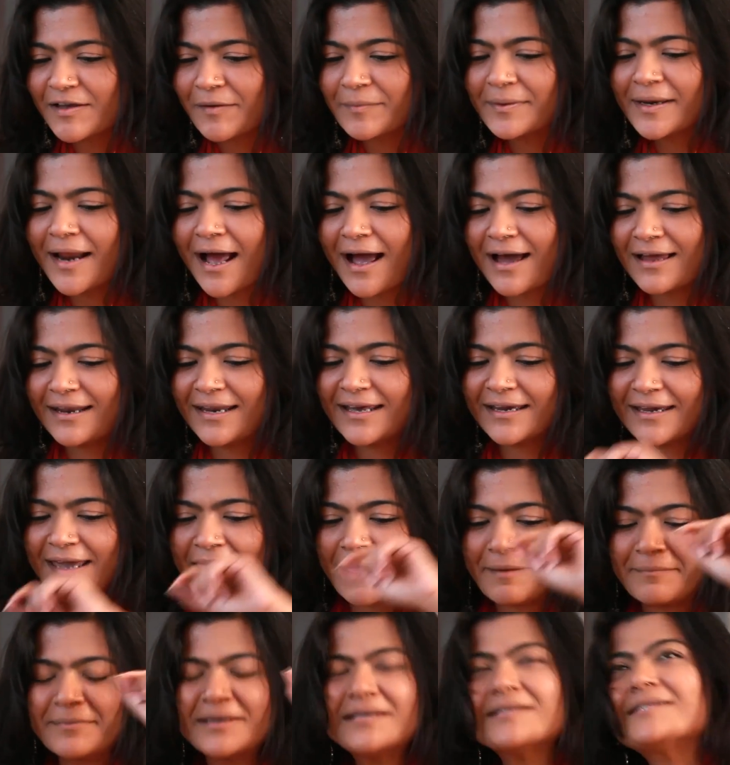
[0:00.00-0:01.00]
I mean, like
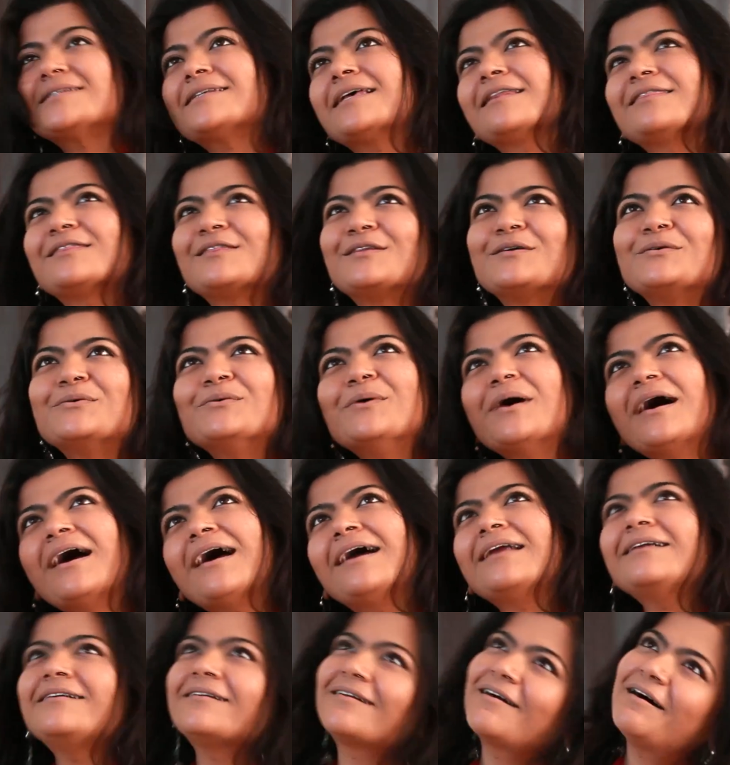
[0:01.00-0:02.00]
MS Satyu
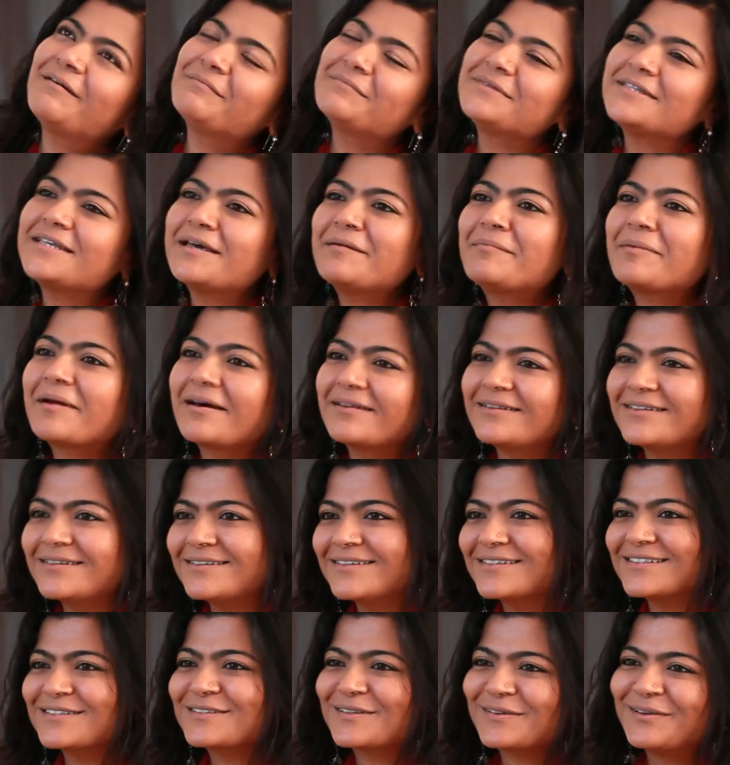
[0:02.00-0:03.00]
and Ramsey
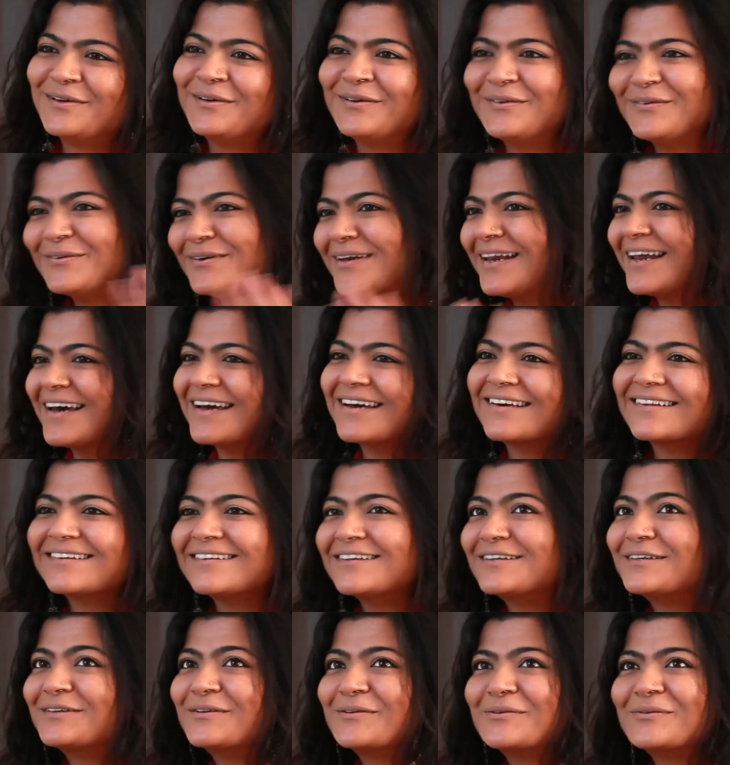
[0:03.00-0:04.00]
brothers, you know, like
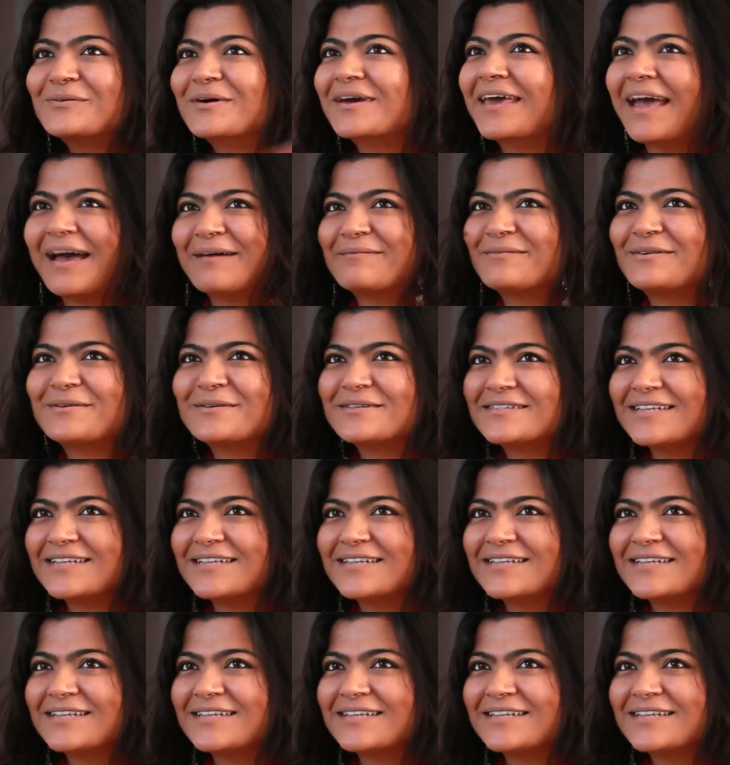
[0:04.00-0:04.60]
the two cameos,